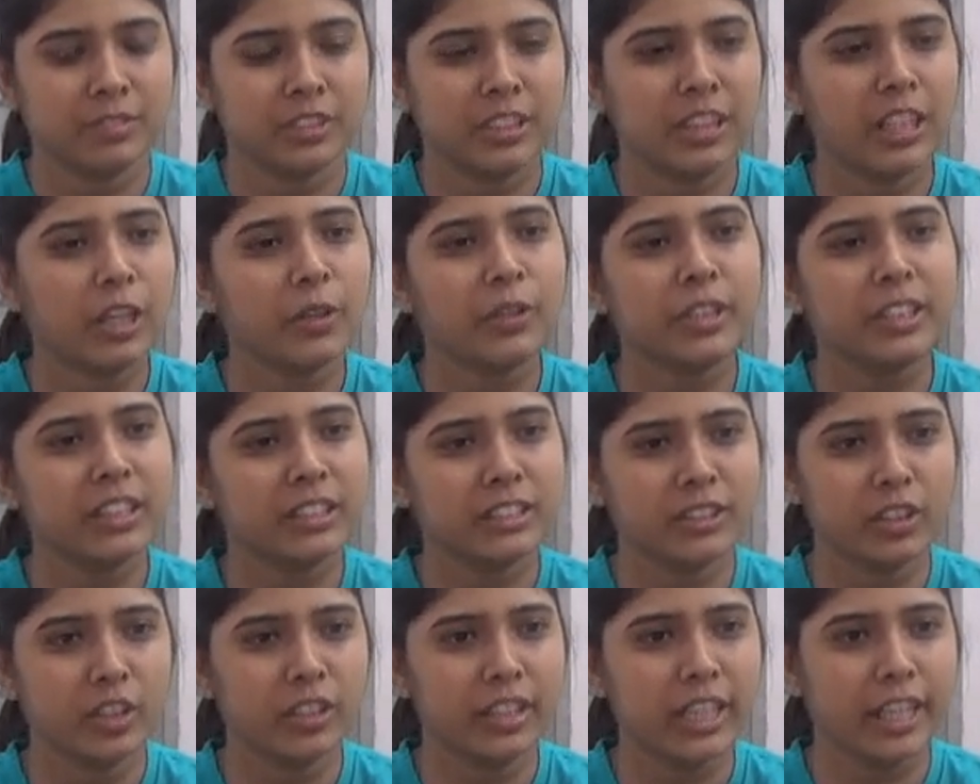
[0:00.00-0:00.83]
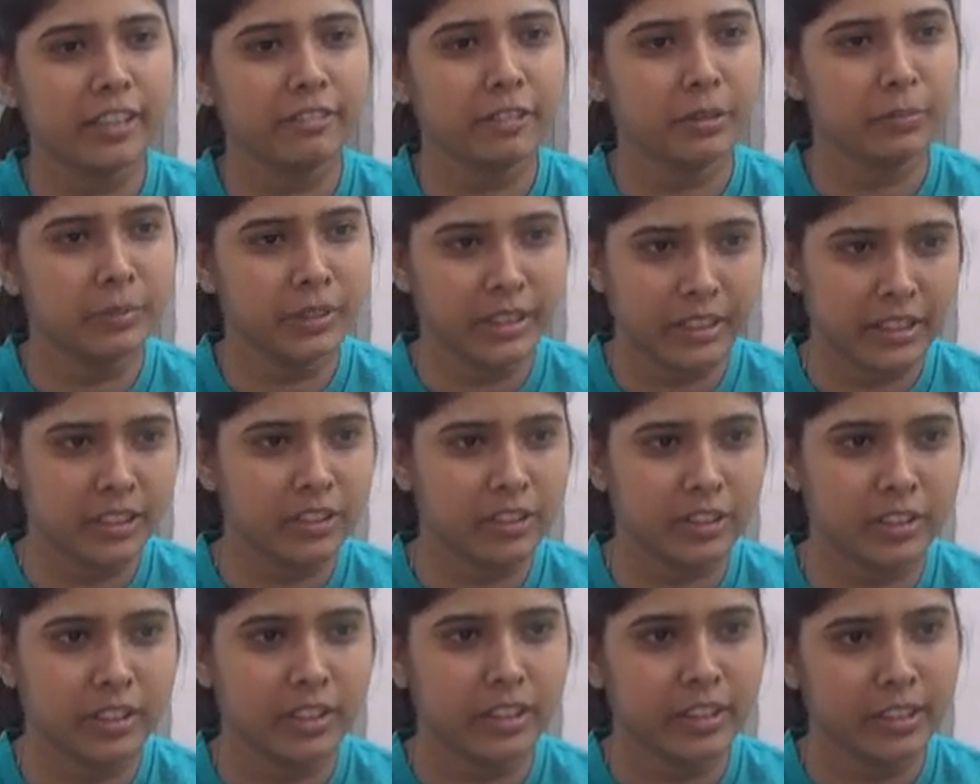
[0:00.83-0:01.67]
Now he does not have a
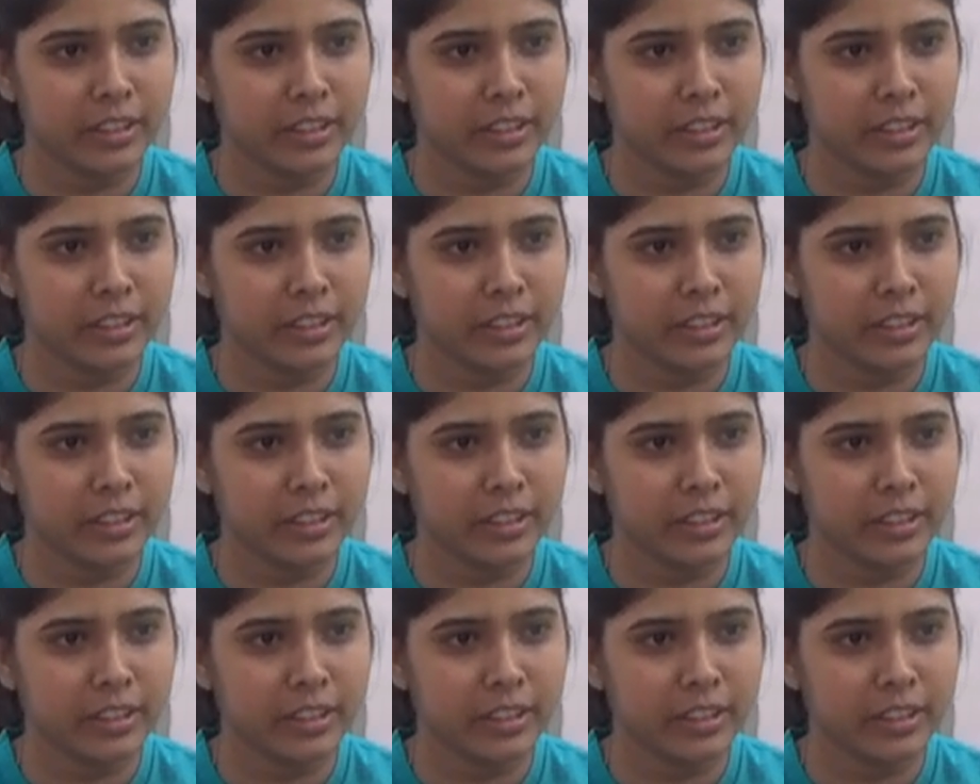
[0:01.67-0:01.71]
ministry, sir.